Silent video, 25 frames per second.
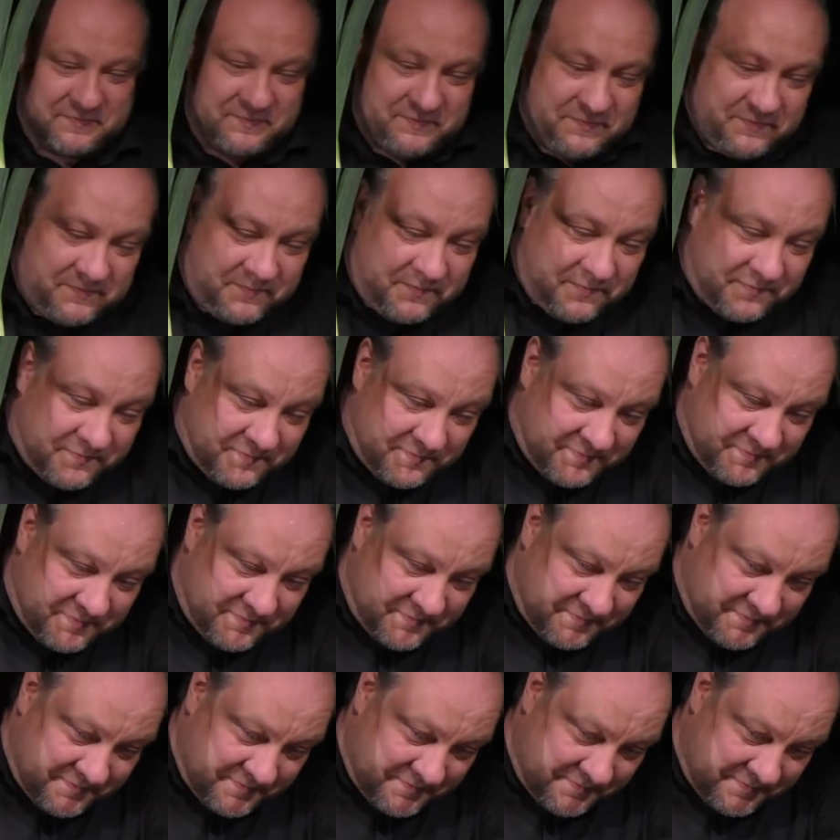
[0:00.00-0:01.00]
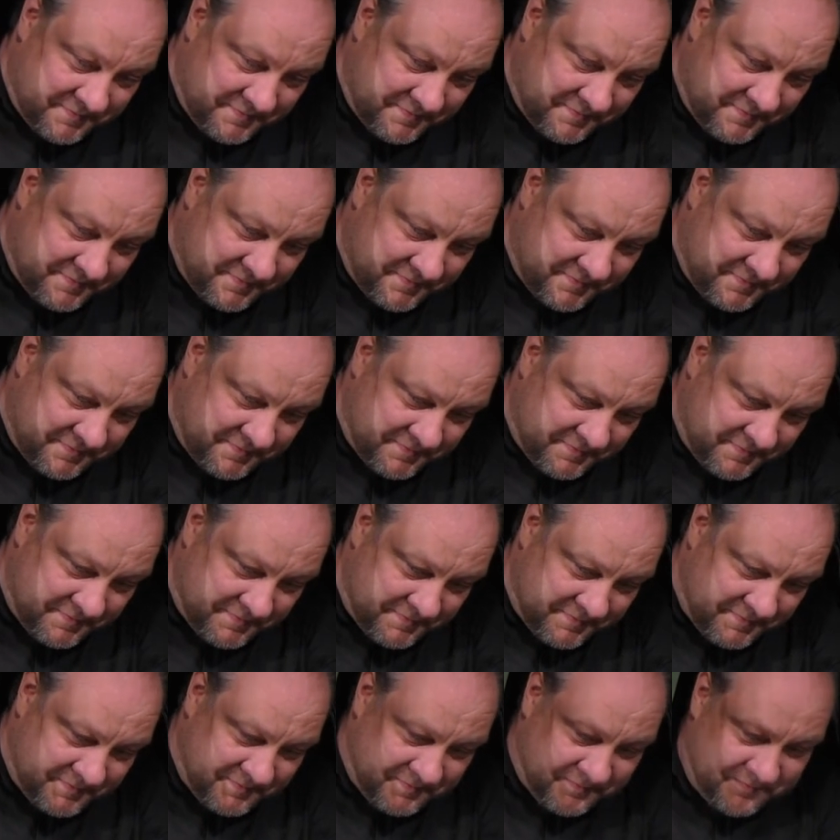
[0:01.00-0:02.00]

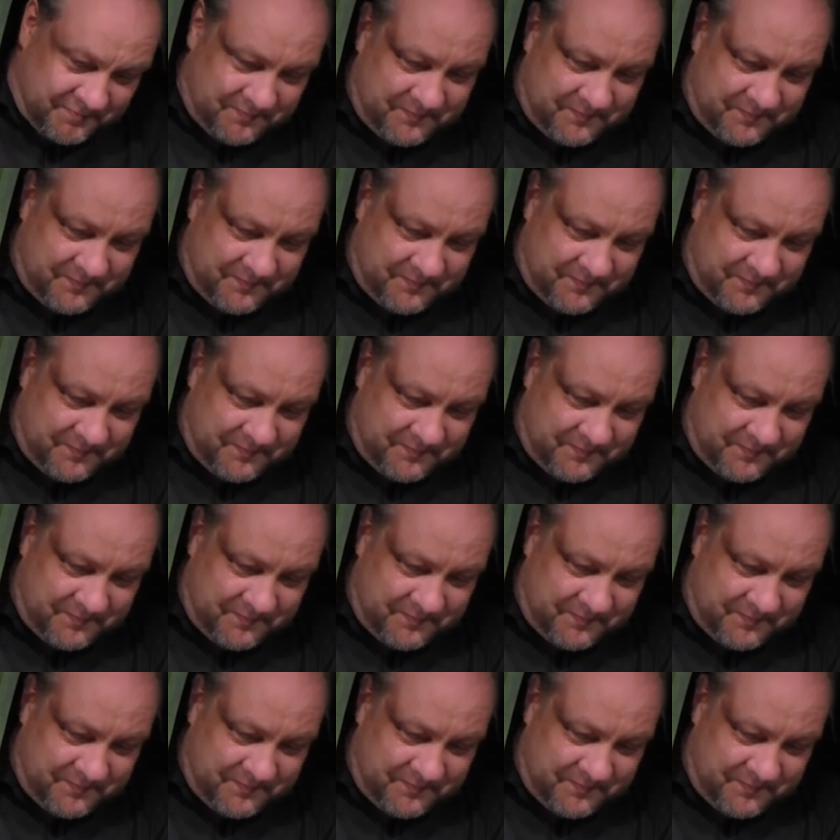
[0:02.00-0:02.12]
Nobody speaks.